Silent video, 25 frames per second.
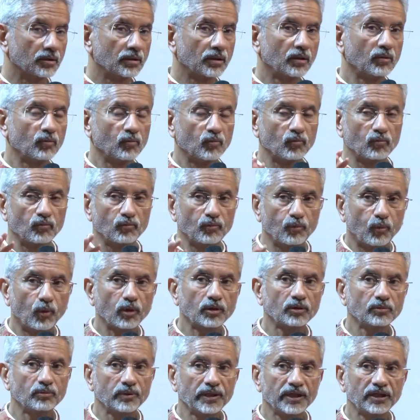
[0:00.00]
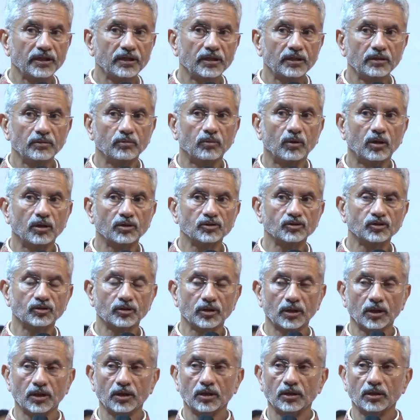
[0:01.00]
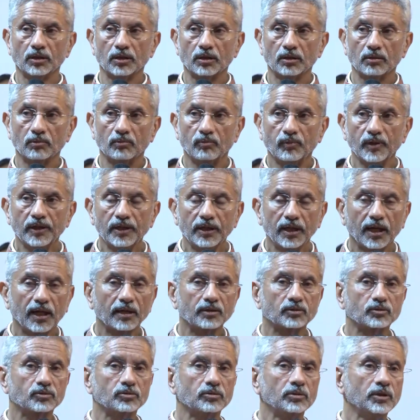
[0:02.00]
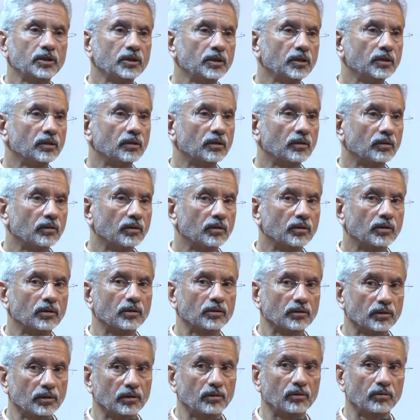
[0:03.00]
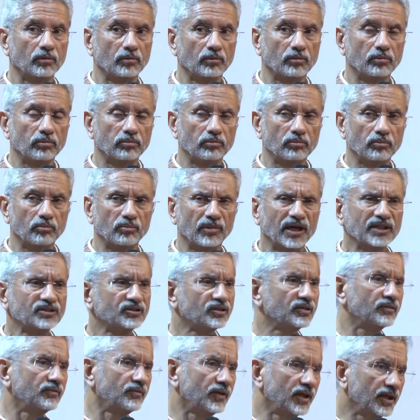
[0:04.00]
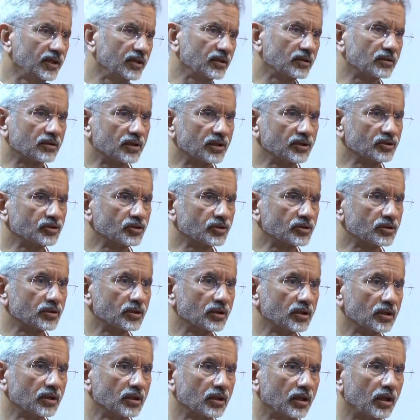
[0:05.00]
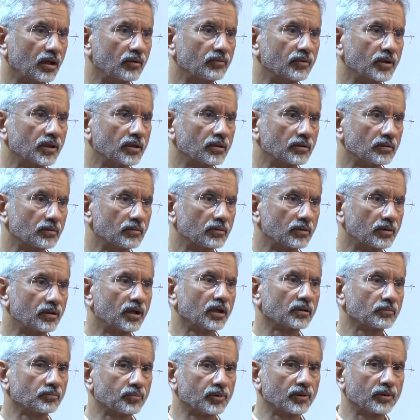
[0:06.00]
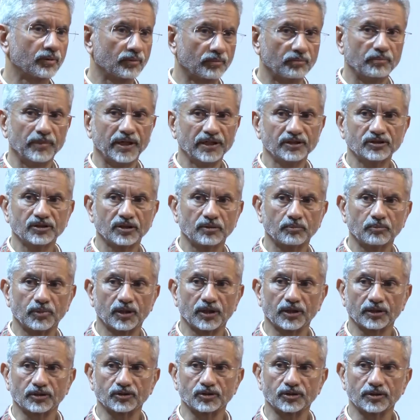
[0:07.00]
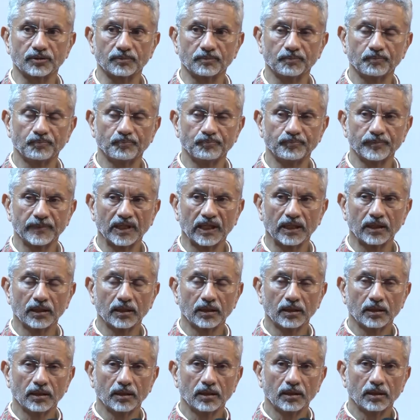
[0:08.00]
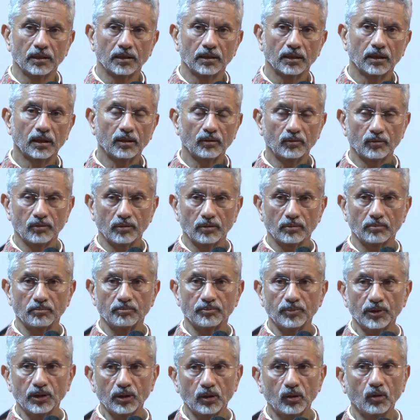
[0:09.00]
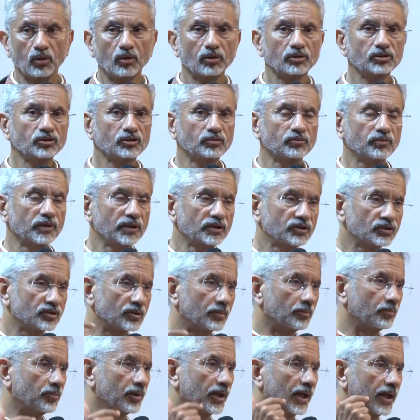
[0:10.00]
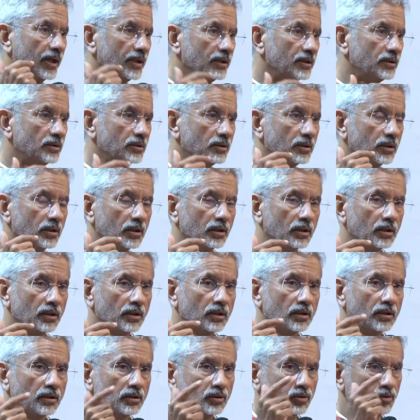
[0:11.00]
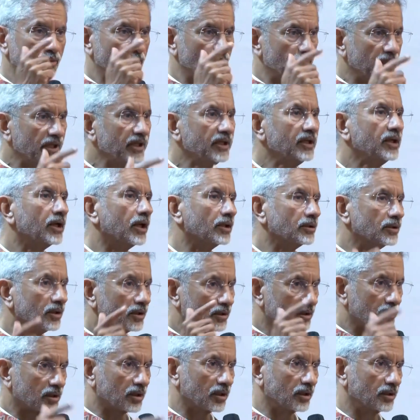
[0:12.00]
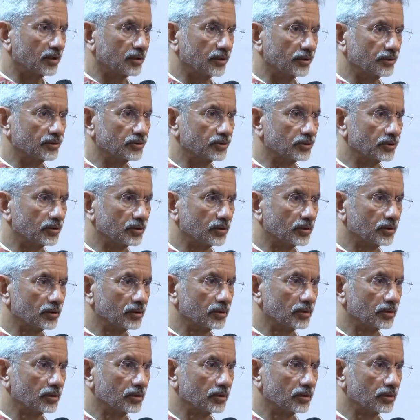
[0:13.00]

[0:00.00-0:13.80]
Now, what we did was, we actually, massively increased our medicine production. Now, because we supplied to many other countries,